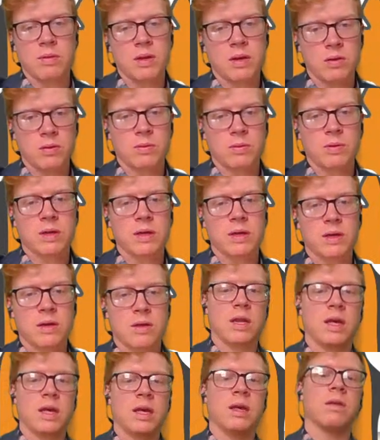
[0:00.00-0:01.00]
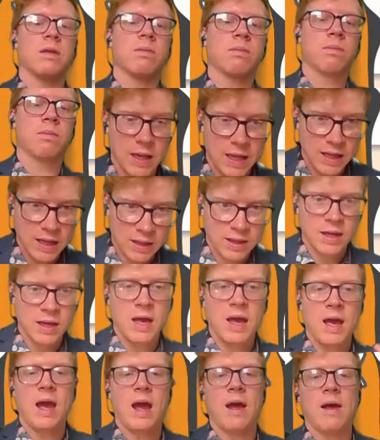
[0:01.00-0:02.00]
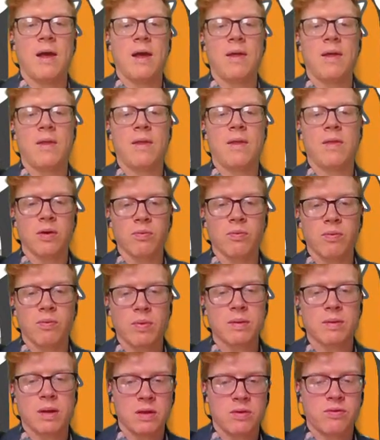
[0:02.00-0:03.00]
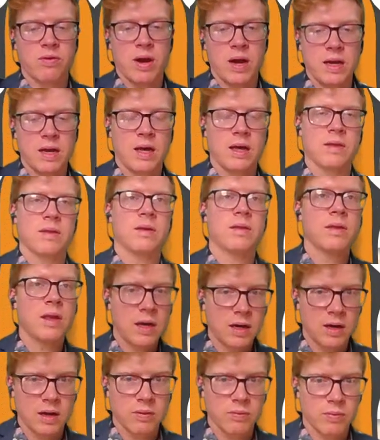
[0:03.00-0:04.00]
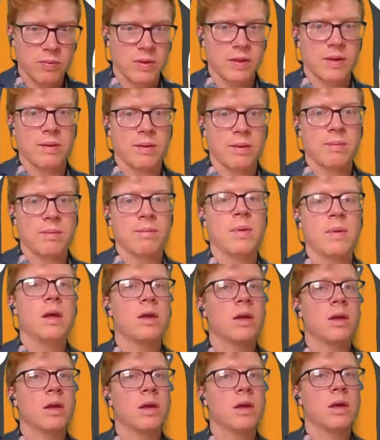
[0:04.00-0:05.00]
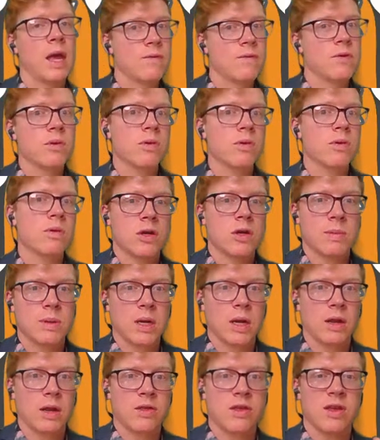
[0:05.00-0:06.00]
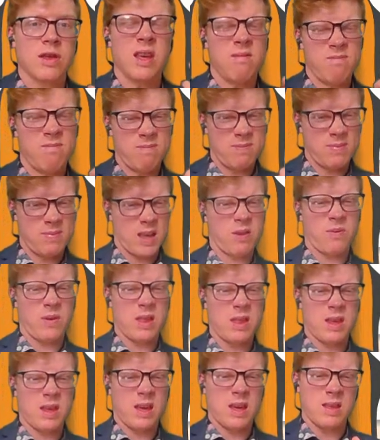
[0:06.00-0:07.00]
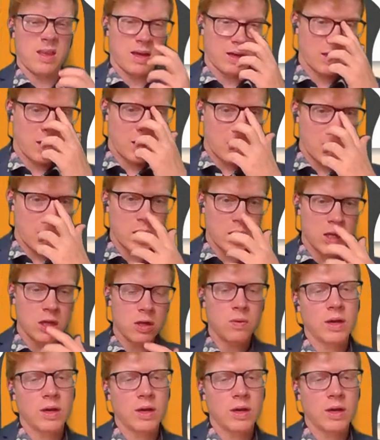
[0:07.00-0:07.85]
You want to talk about what's happening in constant darkness, what's happening in that DD condition where your cue is removed.